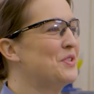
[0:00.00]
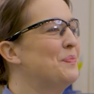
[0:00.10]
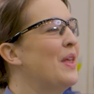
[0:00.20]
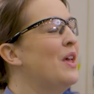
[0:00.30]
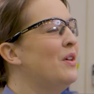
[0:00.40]

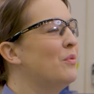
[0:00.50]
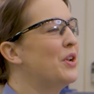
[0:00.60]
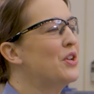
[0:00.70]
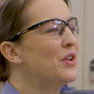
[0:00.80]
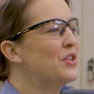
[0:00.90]
So
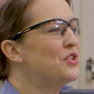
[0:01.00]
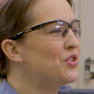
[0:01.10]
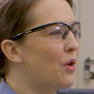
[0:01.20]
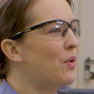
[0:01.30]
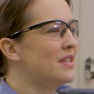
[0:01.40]
what are you going to
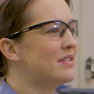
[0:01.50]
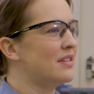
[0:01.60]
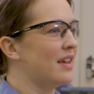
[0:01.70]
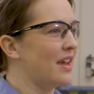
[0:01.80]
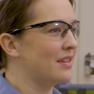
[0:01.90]
show us
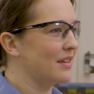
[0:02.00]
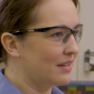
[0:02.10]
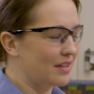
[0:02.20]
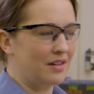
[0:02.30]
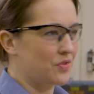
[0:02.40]
today
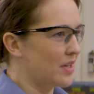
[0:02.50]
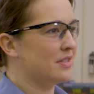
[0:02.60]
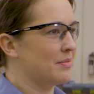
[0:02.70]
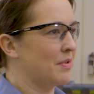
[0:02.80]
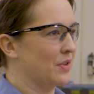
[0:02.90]
that can address
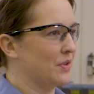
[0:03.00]
some of